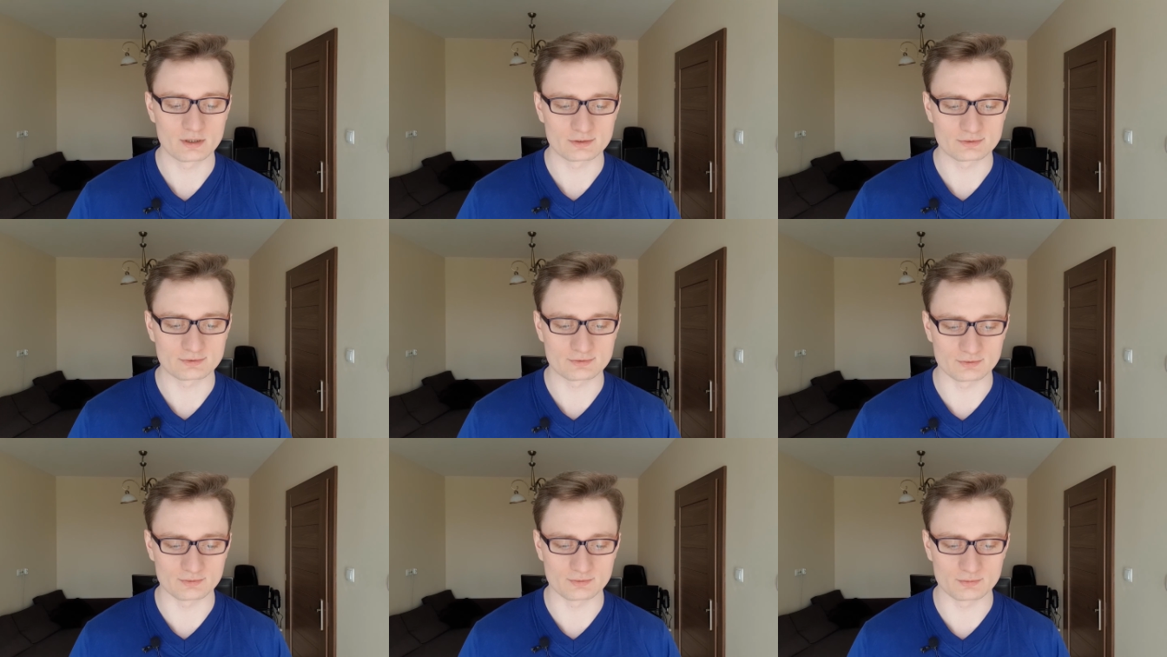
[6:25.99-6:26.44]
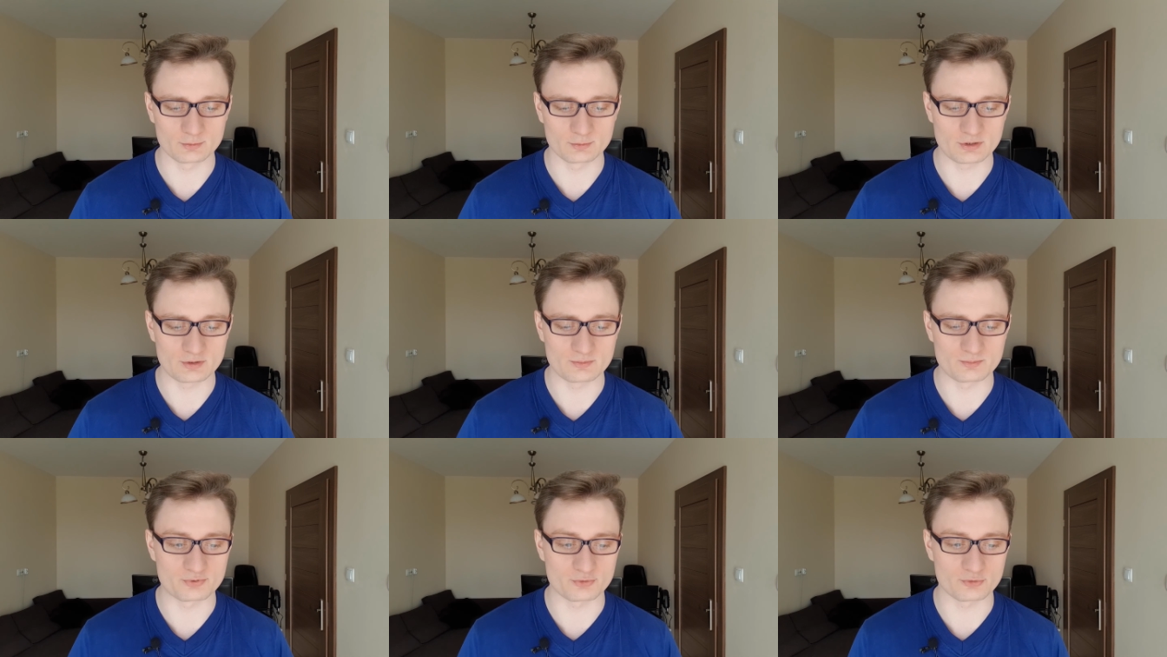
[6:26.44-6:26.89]
to
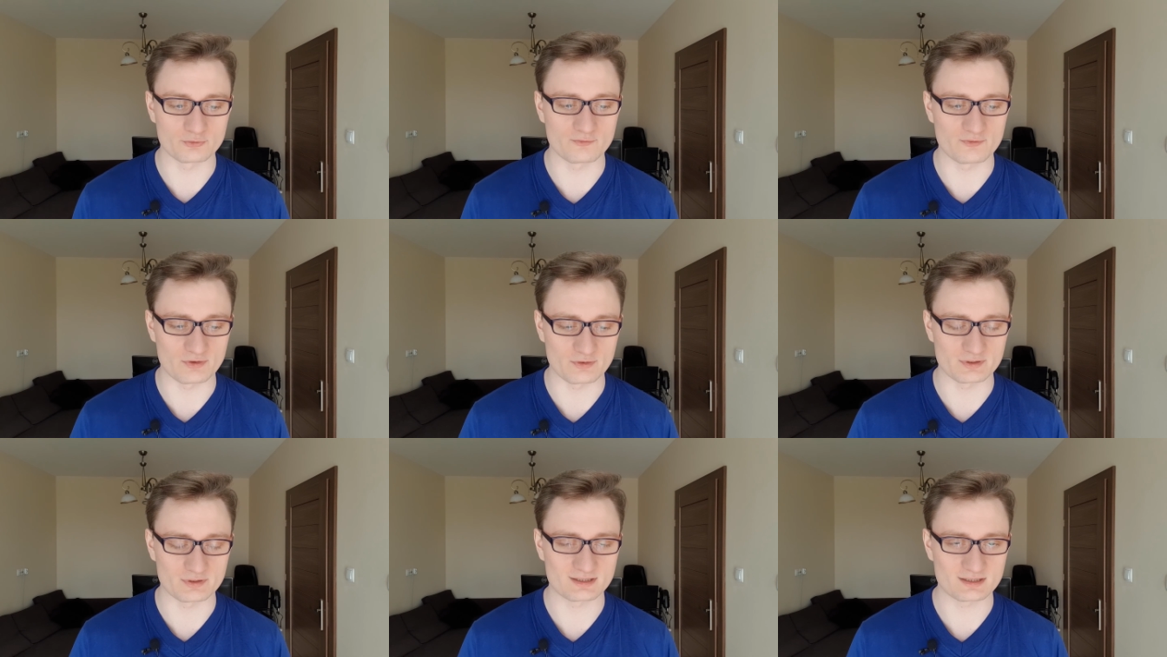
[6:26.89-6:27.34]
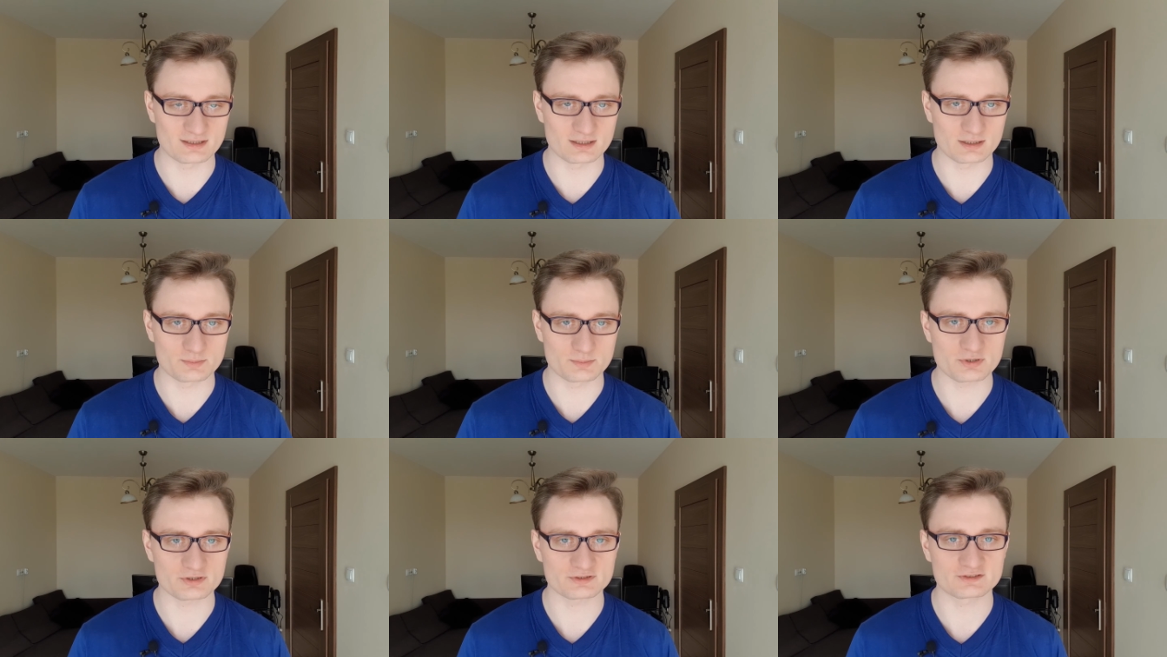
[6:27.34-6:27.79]
improve your
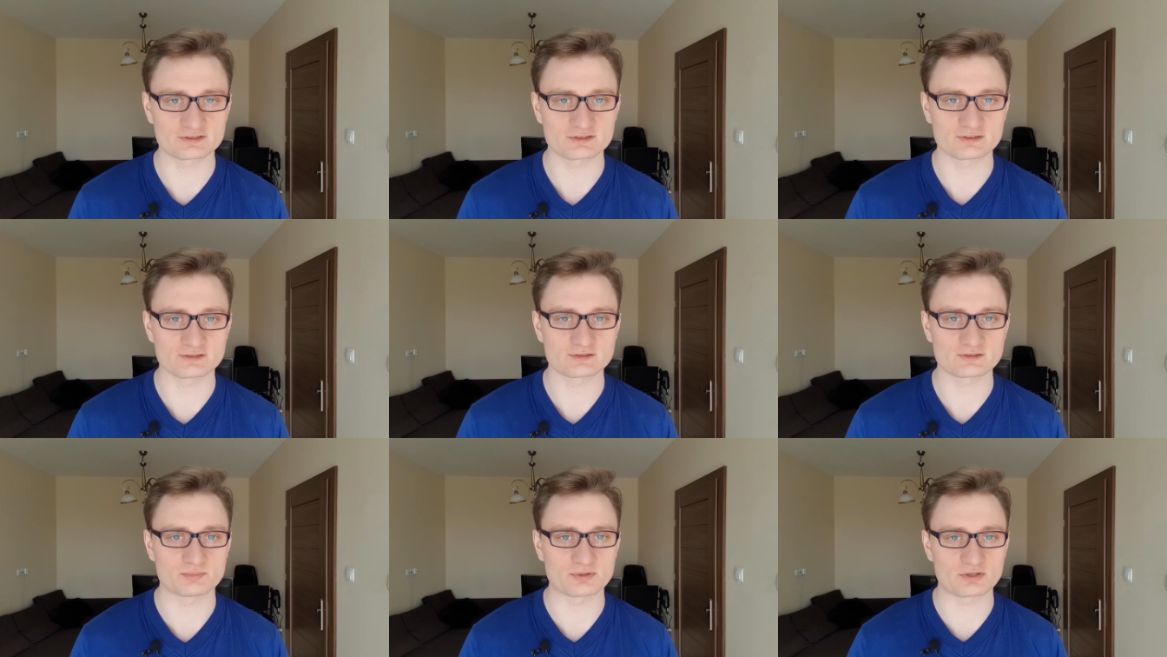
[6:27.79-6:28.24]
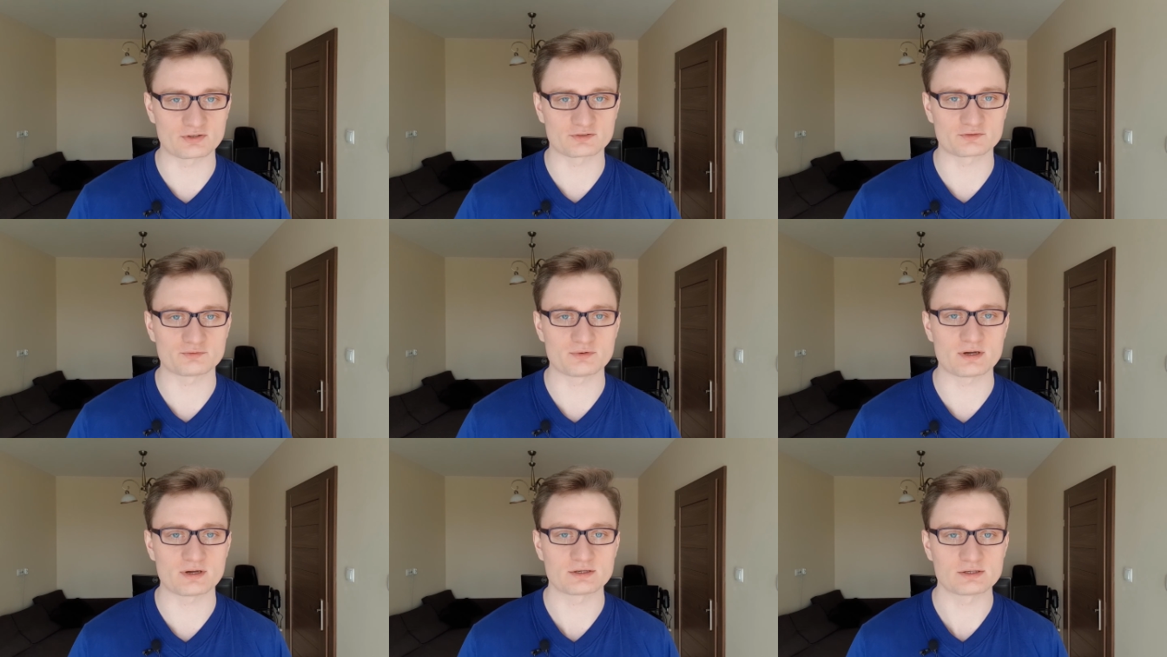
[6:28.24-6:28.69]
internal processes
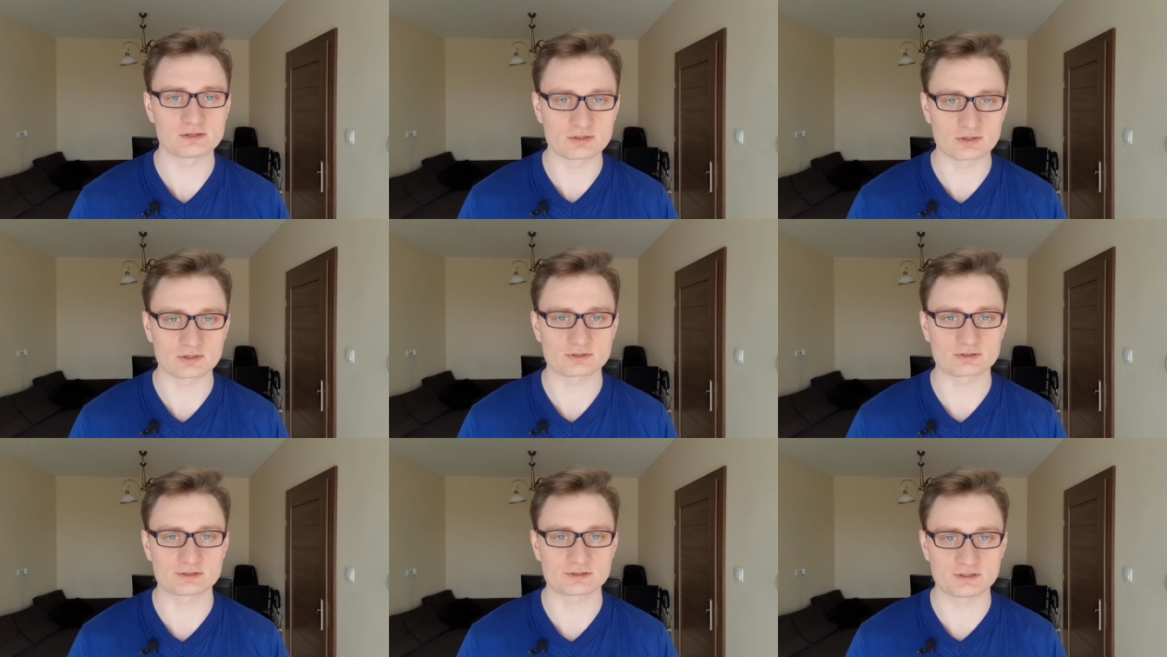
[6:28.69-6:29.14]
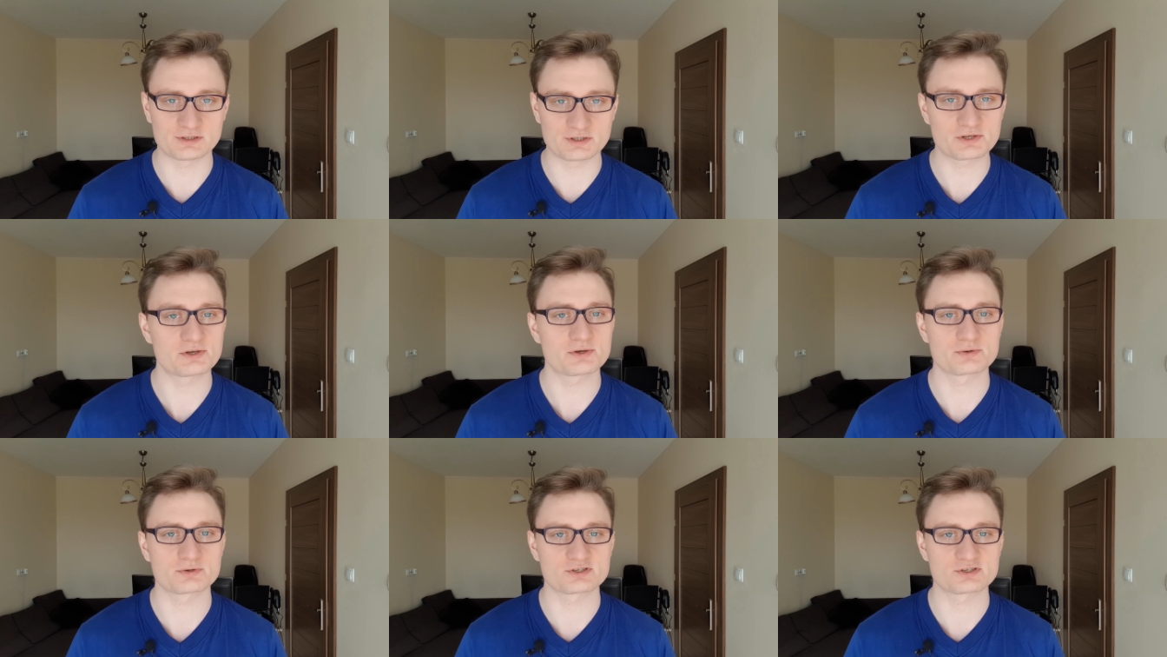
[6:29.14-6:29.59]
because we are not
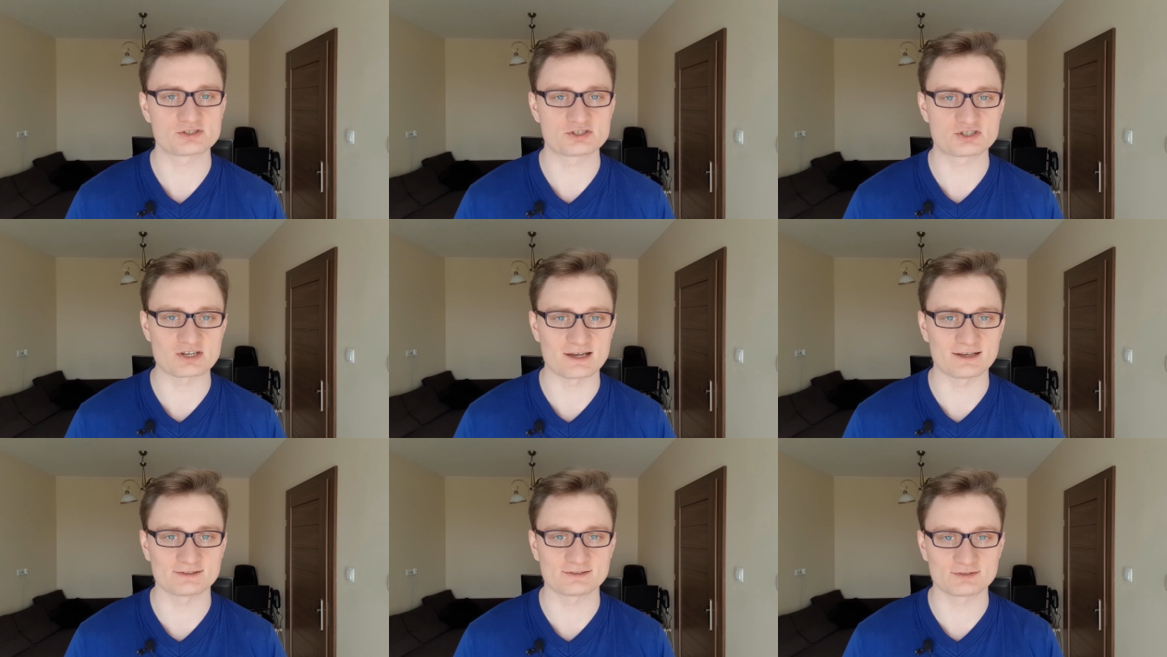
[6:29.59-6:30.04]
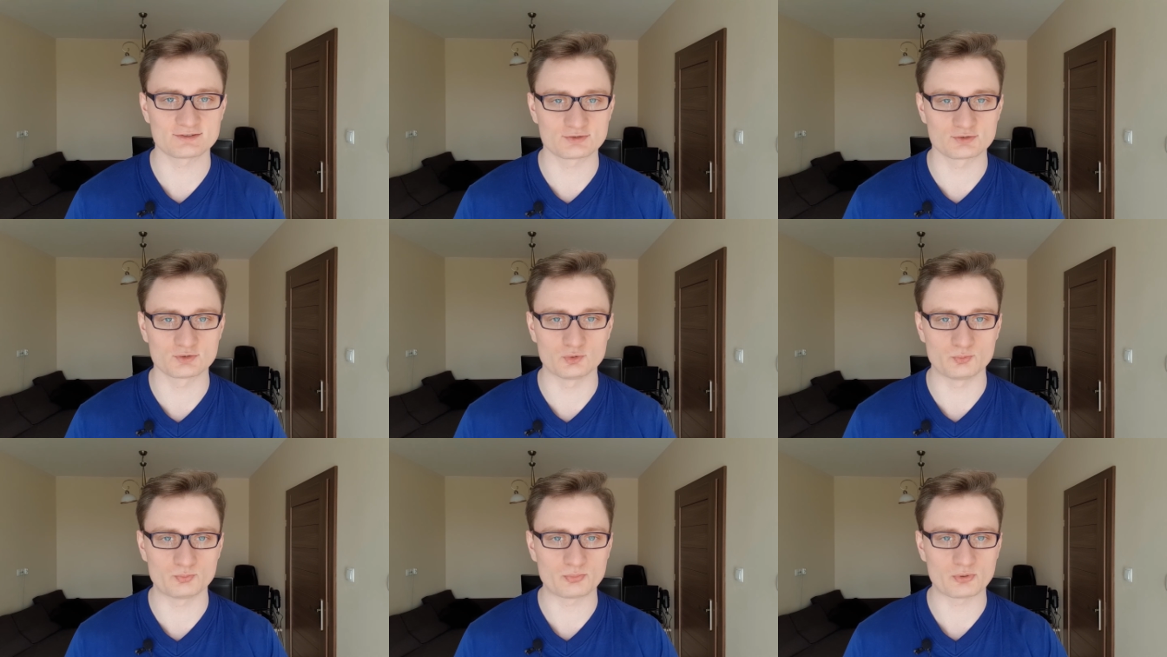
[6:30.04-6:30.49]
here just
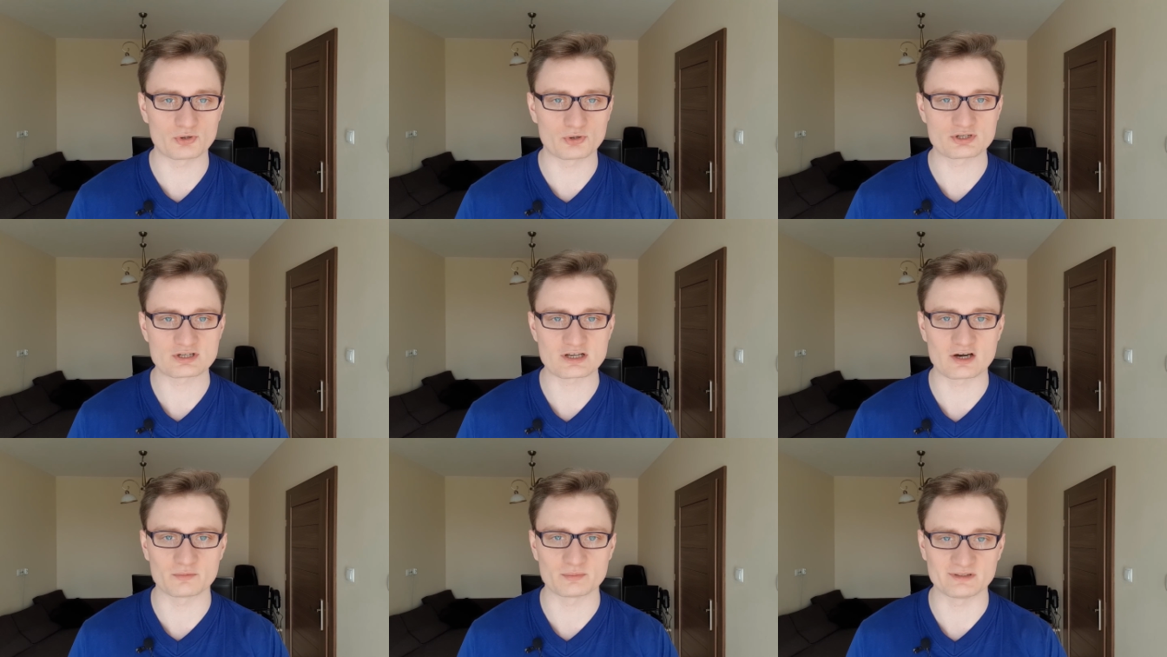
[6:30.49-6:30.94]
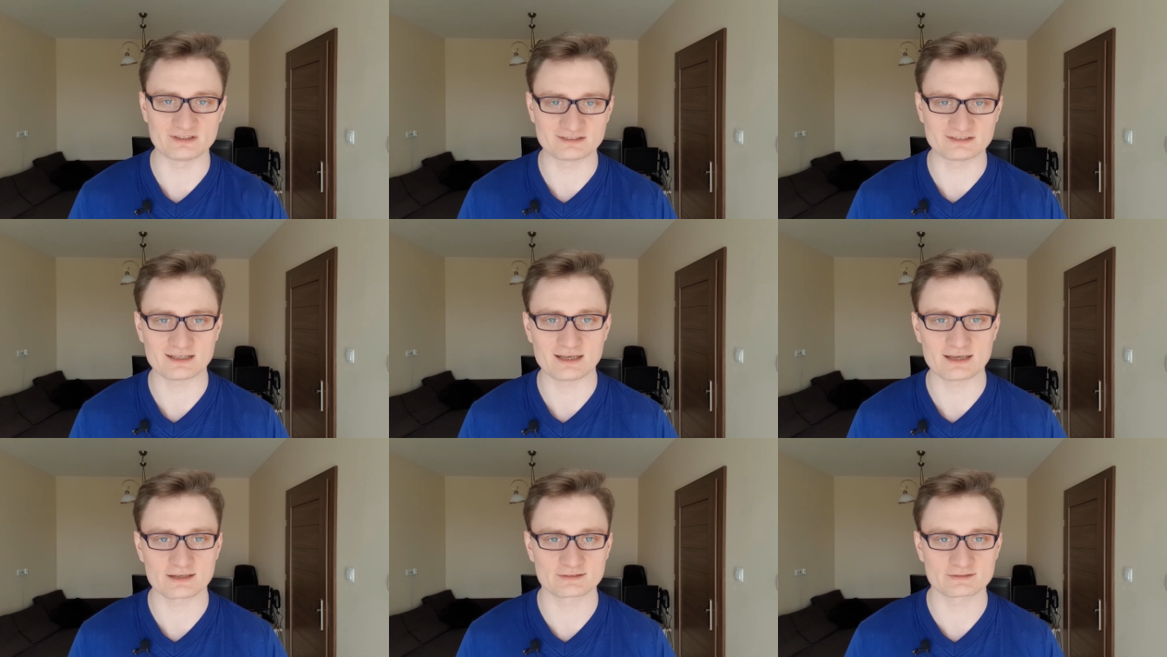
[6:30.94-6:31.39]
to point out
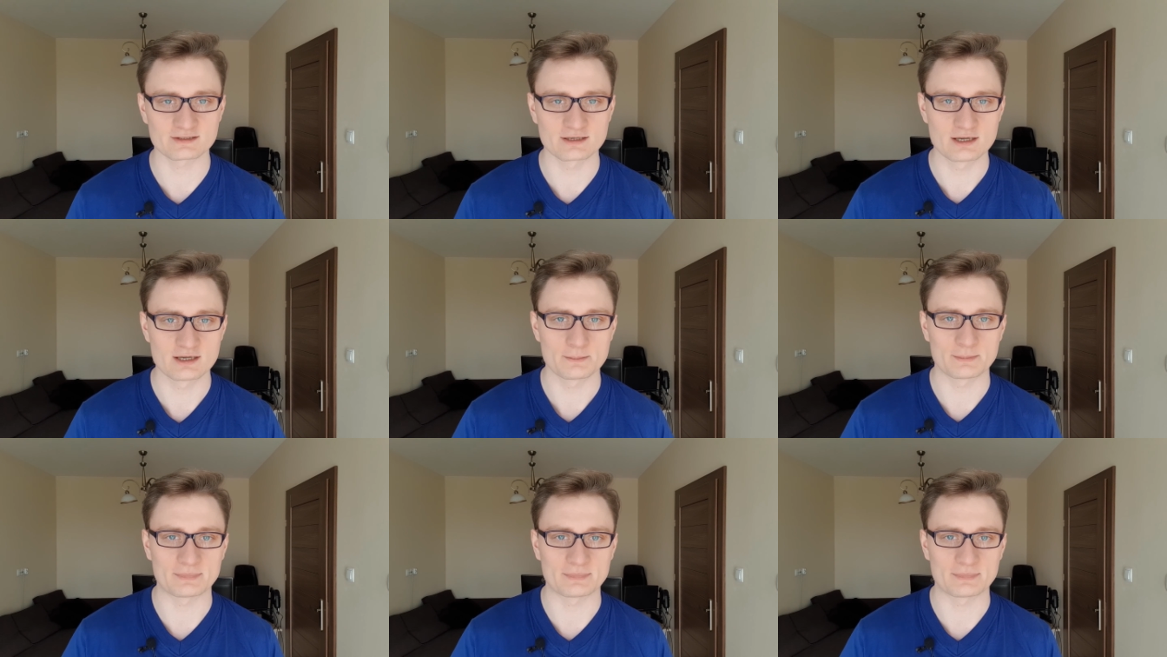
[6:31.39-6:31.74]
mistakes,